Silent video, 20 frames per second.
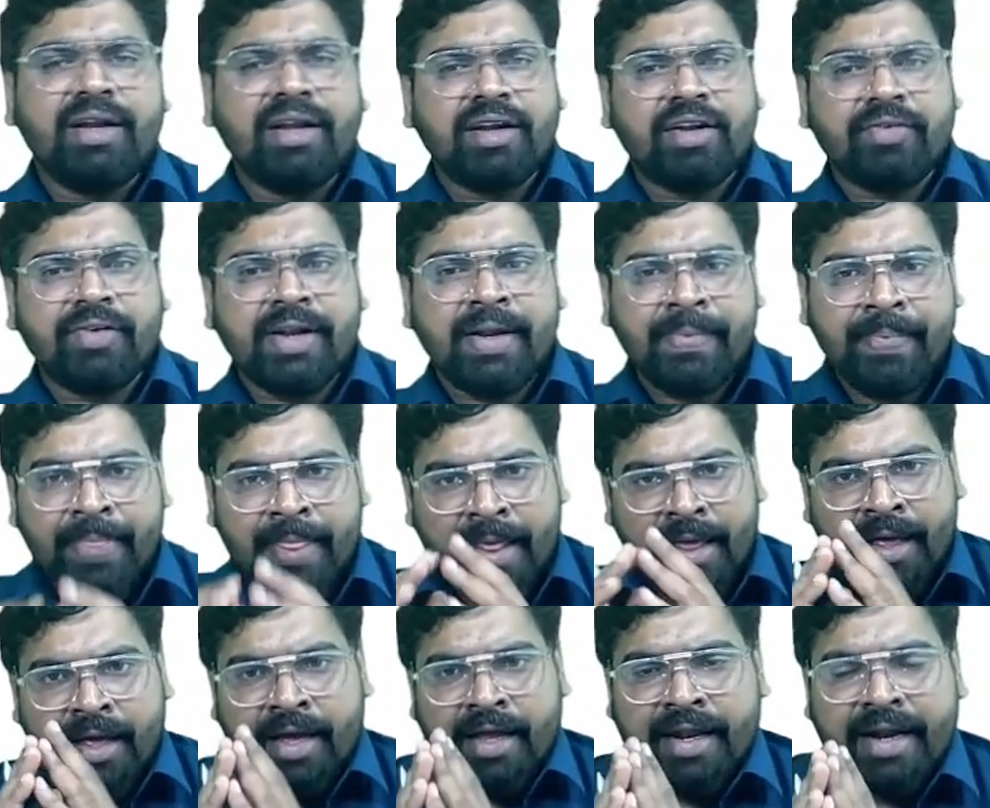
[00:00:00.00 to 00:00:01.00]
It will
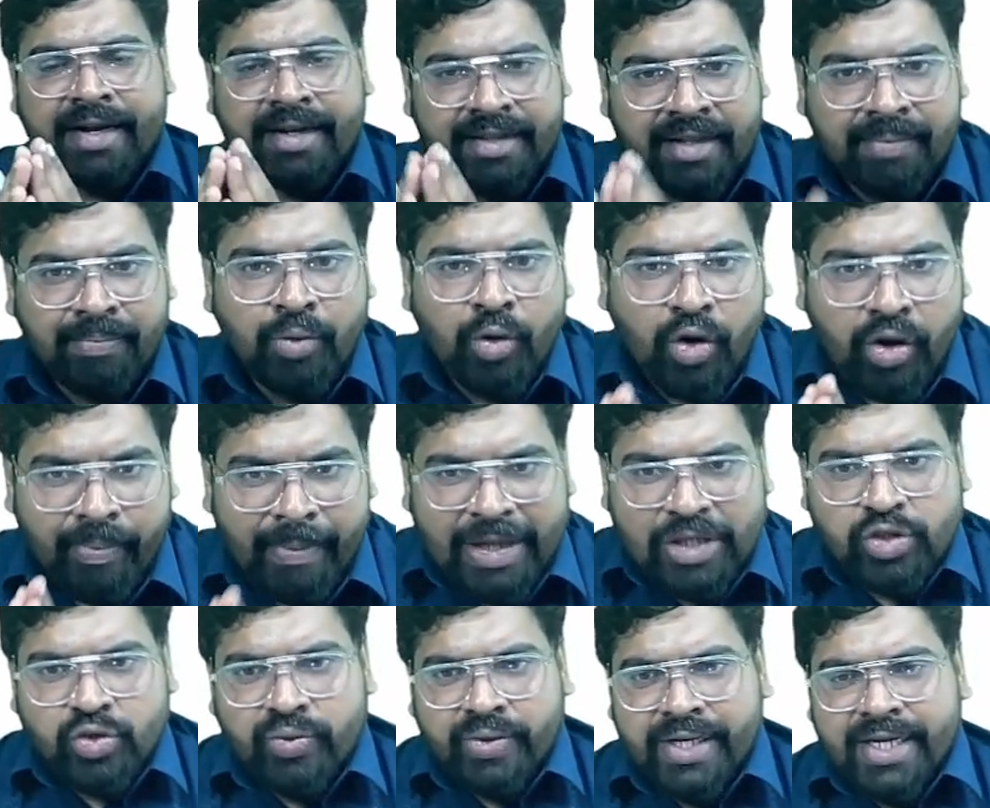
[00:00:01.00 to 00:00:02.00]
let the bone
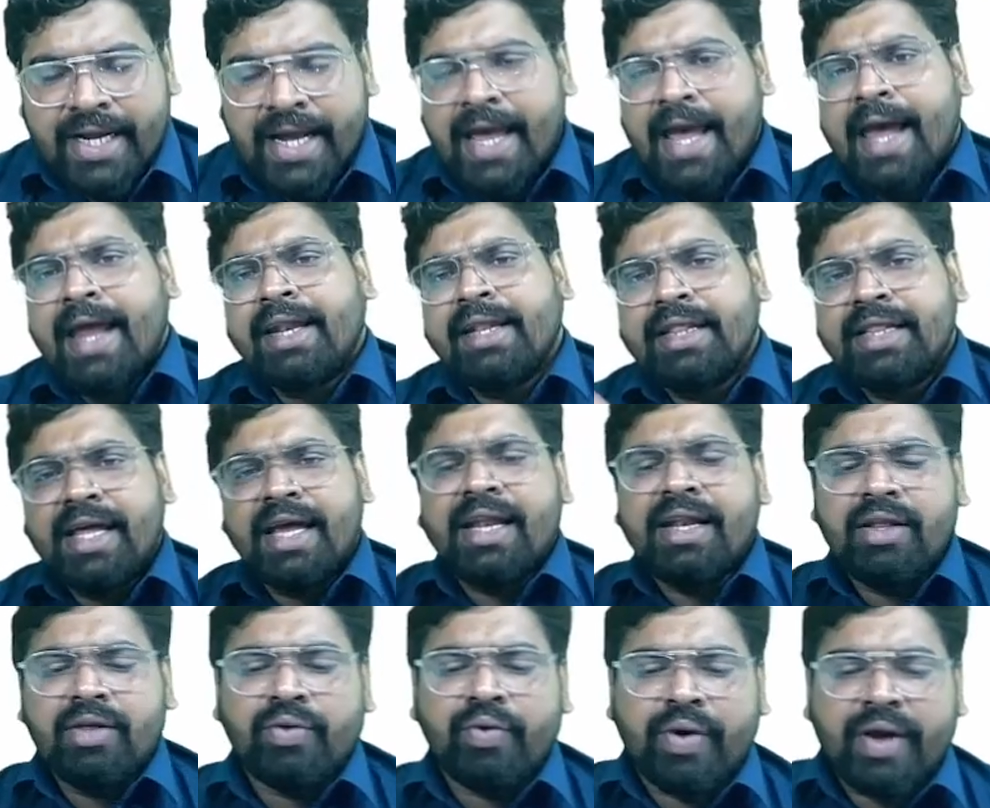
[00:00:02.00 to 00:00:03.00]
mature, and then
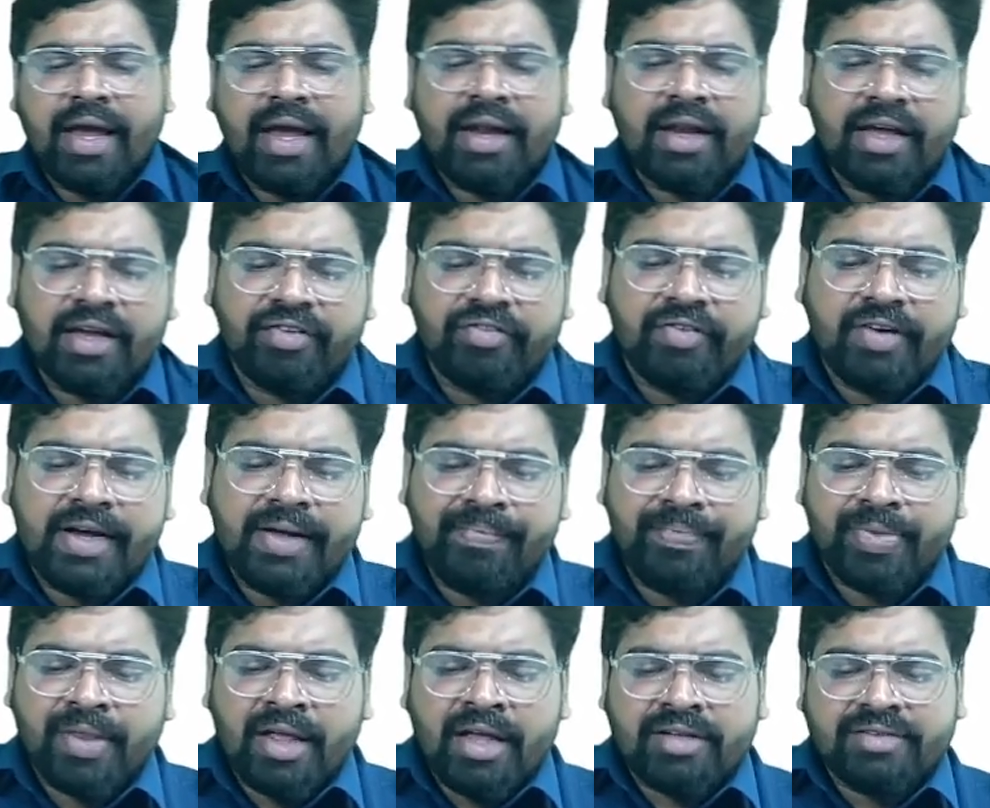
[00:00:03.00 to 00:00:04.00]
you can give a
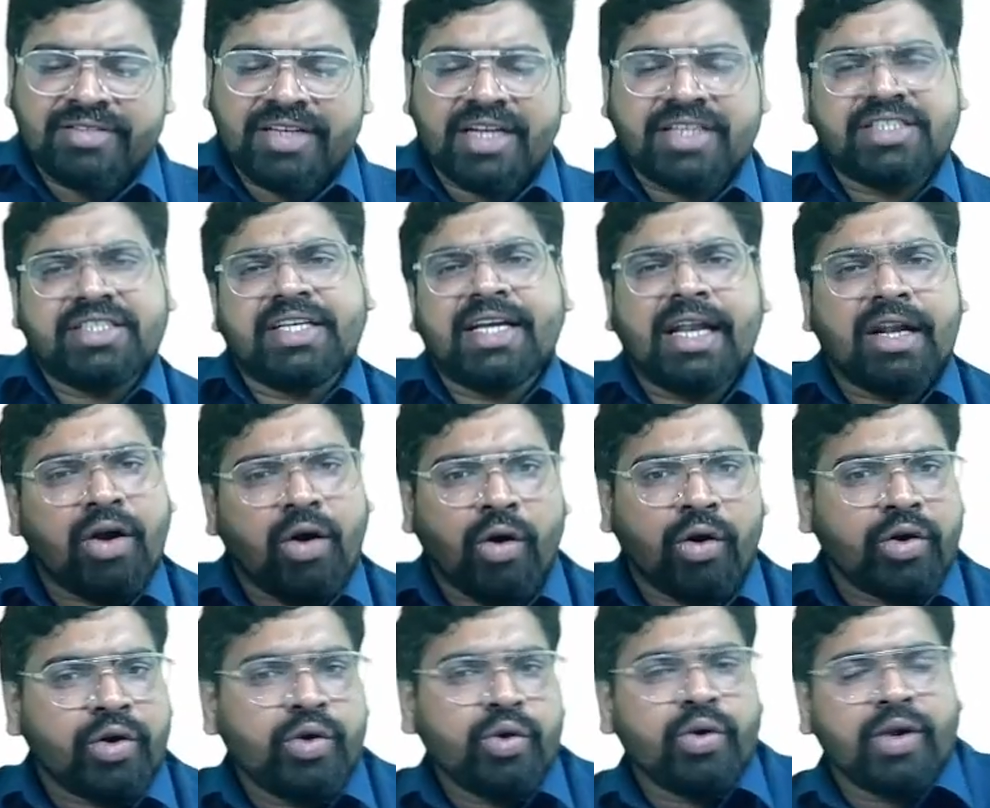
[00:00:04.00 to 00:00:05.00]
surgical
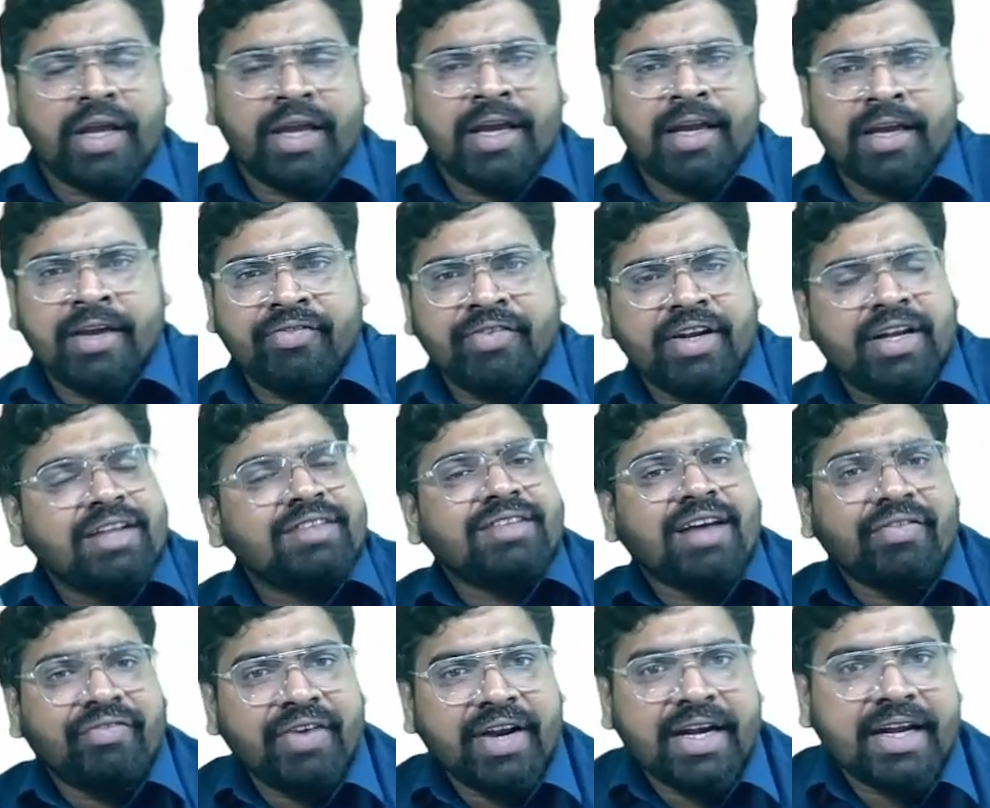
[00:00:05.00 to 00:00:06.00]
contouring if it is
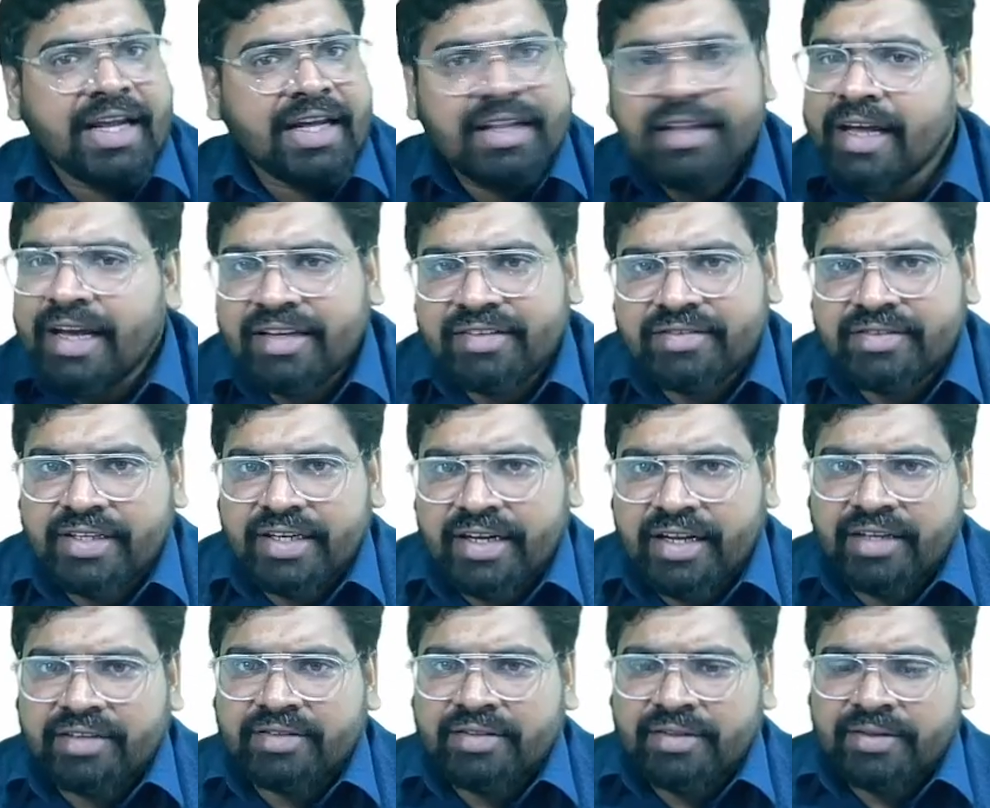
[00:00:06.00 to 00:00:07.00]
affecting the
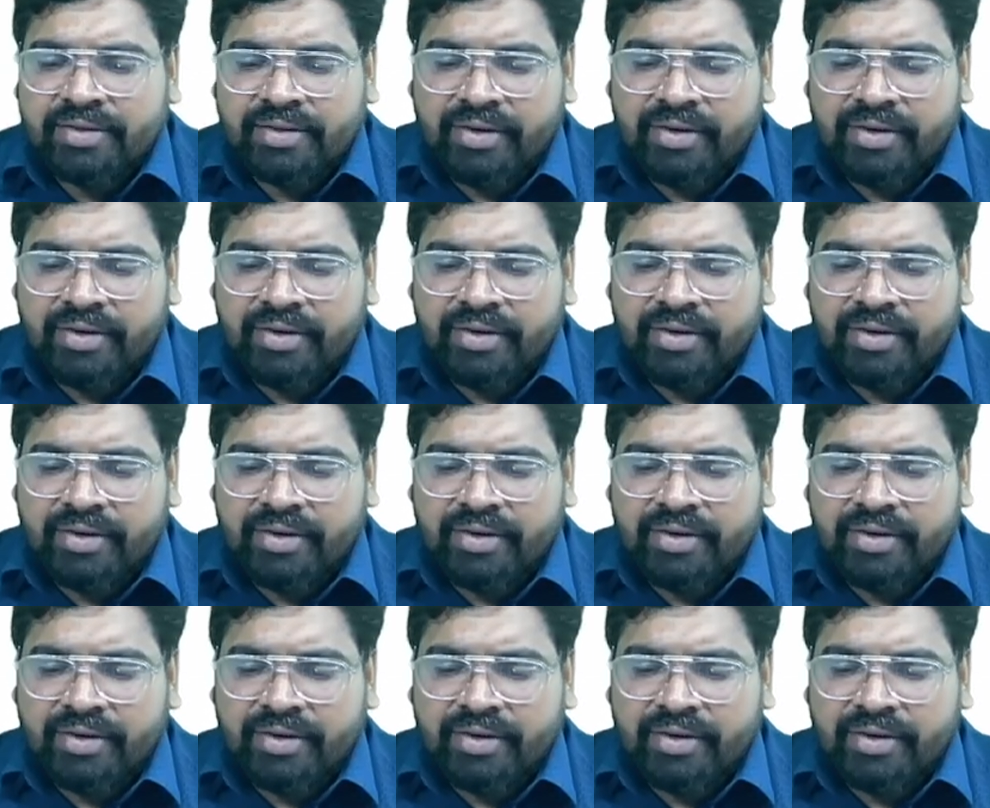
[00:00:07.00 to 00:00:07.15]
aesthetics.